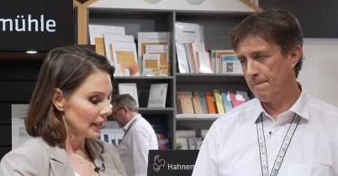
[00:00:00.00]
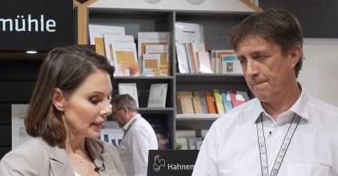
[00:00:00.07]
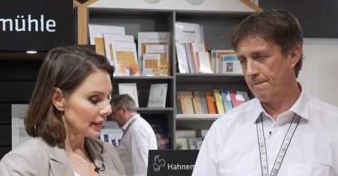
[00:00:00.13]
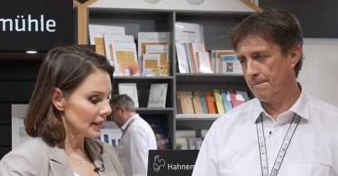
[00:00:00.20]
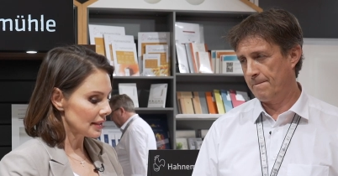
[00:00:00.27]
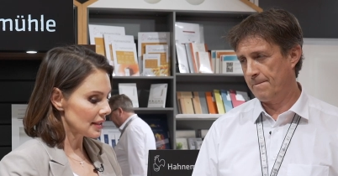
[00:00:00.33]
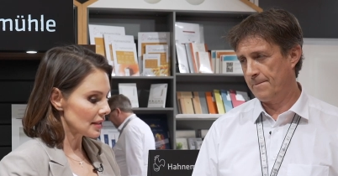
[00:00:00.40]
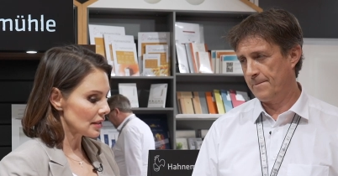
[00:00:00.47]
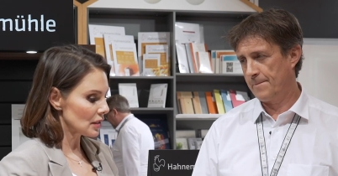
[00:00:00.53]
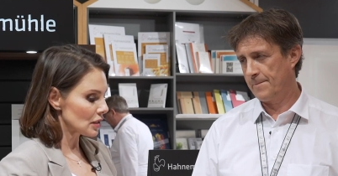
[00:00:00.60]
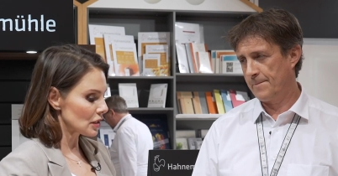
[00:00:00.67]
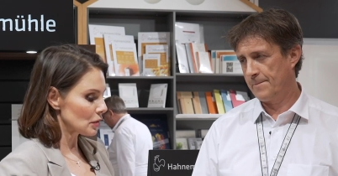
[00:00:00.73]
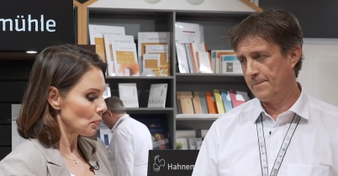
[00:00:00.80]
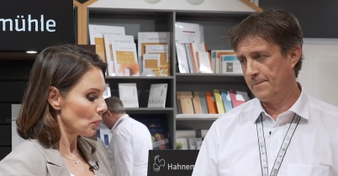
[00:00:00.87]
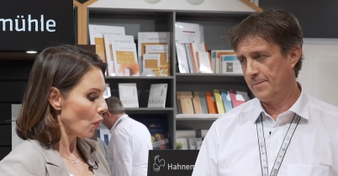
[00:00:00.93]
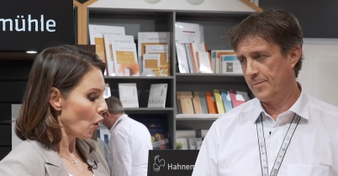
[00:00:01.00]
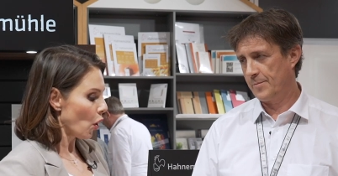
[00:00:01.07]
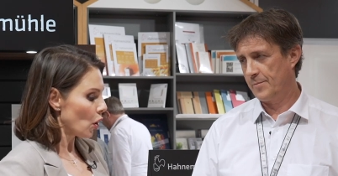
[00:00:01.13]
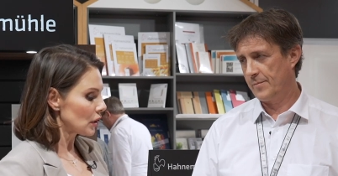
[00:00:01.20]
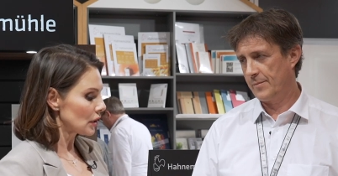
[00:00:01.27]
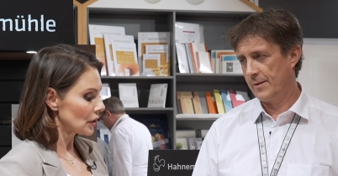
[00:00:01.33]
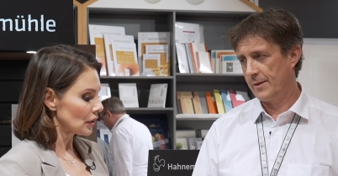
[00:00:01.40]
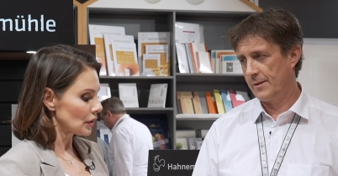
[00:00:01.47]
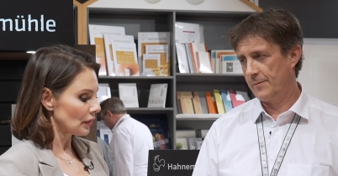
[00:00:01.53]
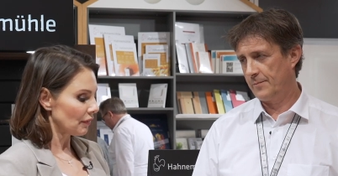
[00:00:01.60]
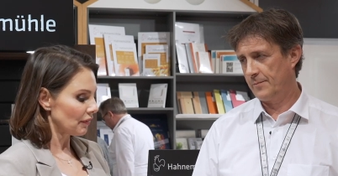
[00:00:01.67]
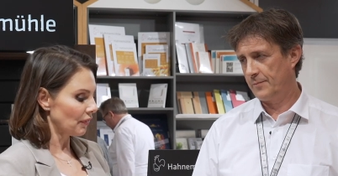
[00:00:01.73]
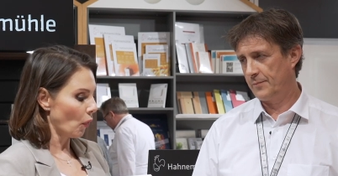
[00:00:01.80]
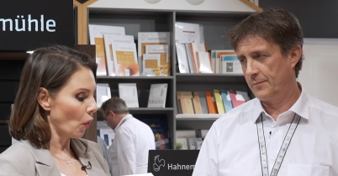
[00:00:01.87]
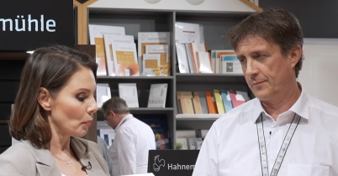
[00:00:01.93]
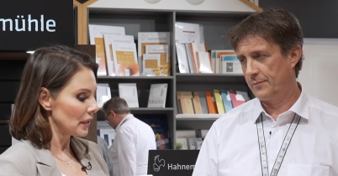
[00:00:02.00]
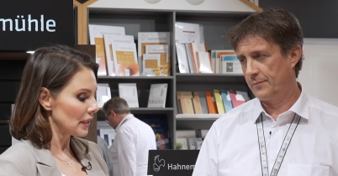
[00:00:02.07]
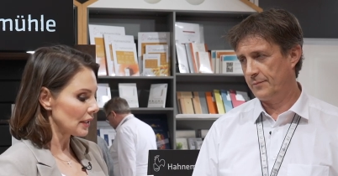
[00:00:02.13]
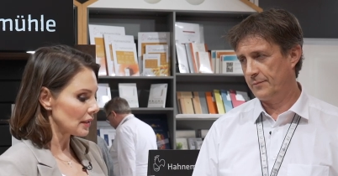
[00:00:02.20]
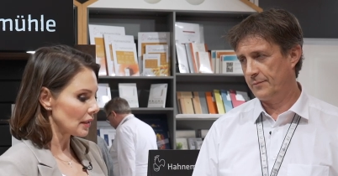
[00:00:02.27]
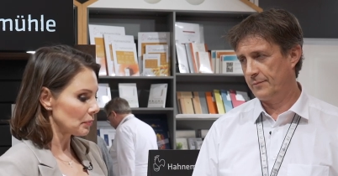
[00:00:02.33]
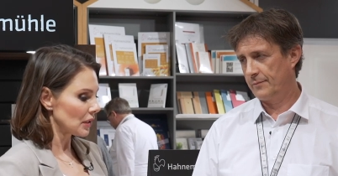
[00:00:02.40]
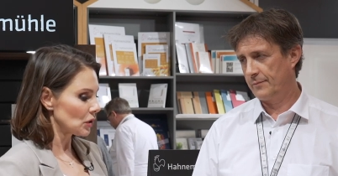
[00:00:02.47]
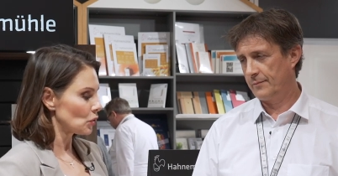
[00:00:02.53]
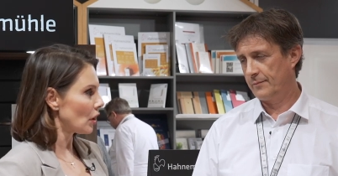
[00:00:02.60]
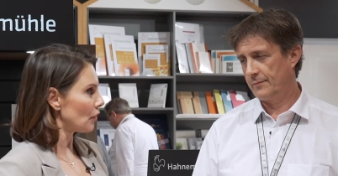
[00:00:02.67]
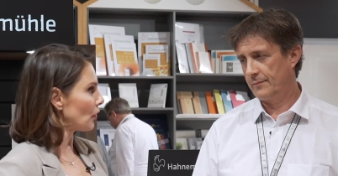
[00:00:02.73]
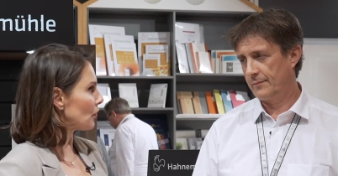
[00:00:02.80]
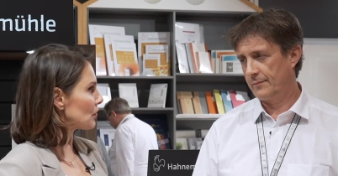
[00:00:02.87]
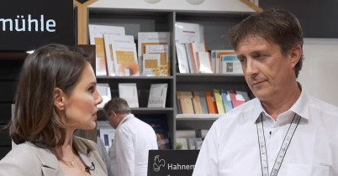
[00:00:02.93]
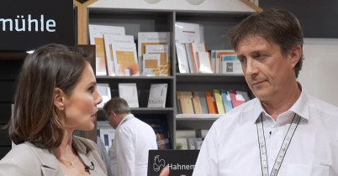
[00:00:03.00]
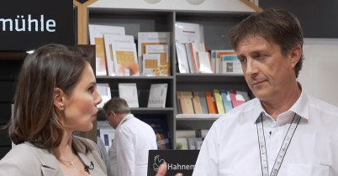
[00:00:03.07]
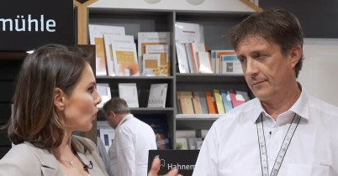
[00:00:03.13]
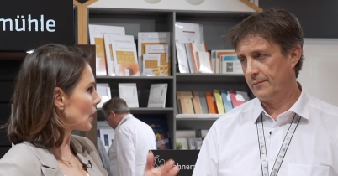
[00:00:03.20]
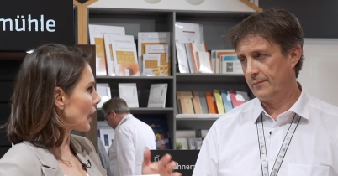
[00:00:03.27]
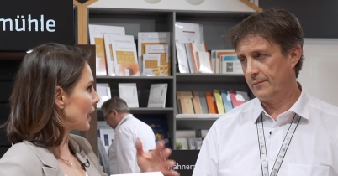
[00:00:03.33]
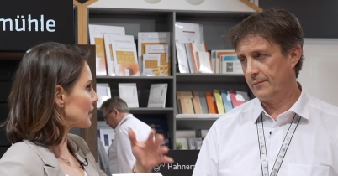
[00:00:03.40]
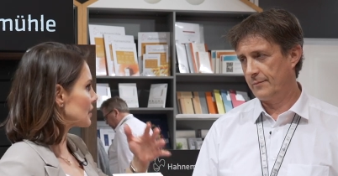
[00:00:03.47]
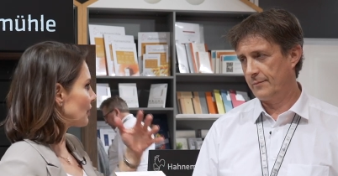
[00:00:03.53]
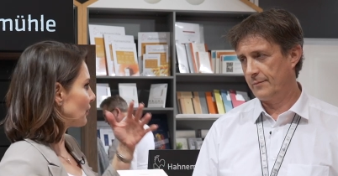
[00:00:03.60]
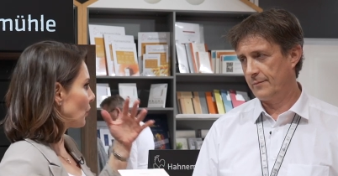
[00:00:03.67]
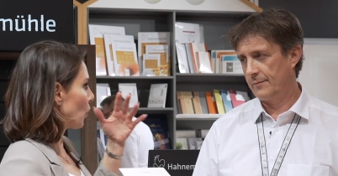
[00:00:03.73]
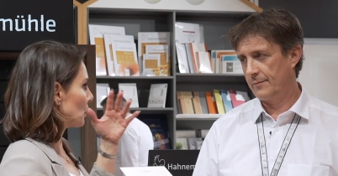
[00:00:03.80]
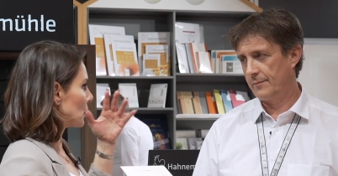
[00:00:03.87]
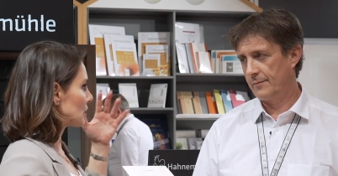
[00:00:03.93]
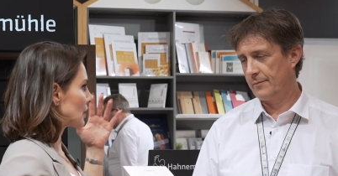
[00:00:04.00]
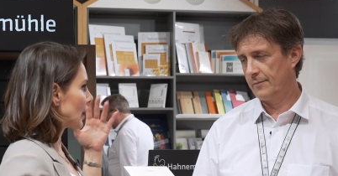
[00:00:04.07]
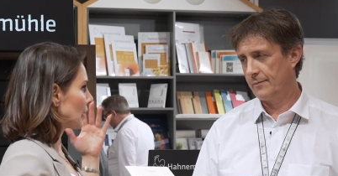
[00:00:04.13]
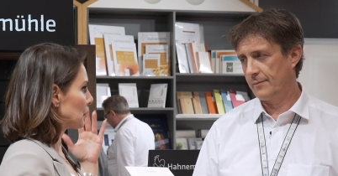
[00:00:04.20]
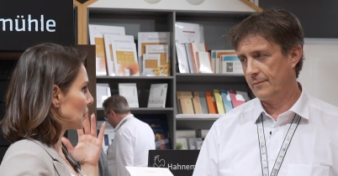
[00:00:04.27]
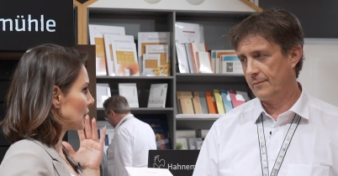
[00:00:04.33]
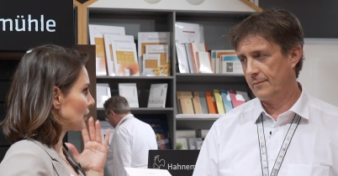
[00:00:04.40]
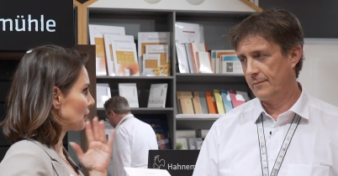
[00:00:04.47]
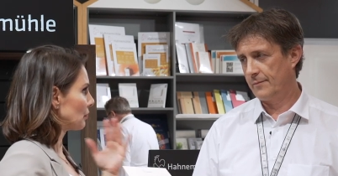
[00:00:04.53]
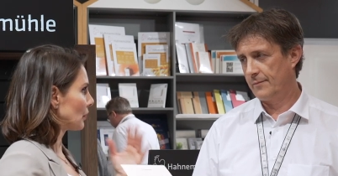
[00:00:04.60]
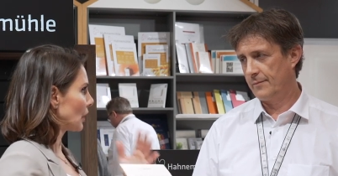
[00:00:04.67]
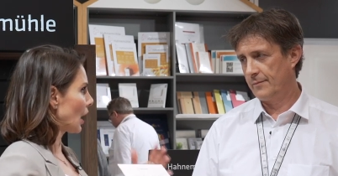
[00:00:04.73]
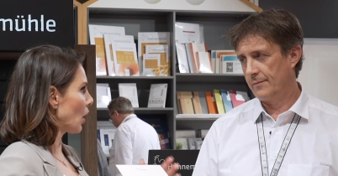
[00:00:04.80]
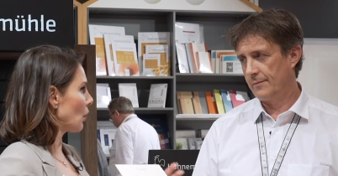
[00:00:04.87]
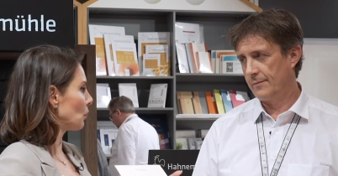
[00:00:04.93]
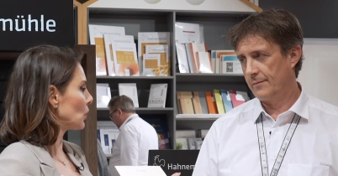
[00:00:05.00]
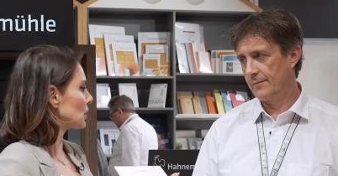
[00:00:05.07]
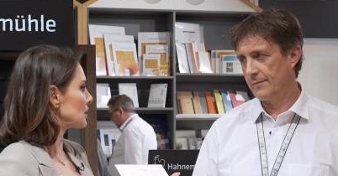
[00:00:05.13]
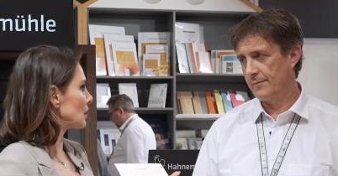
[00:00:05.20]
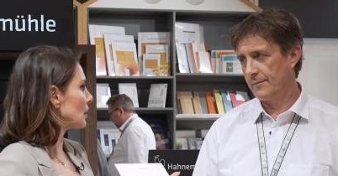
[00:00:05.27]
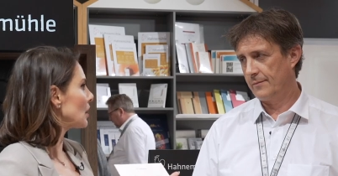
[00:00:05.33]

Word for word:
Speaker 1: This is a smaller format. I mean, you have obviously all kinds of formats, I believe. How, what's the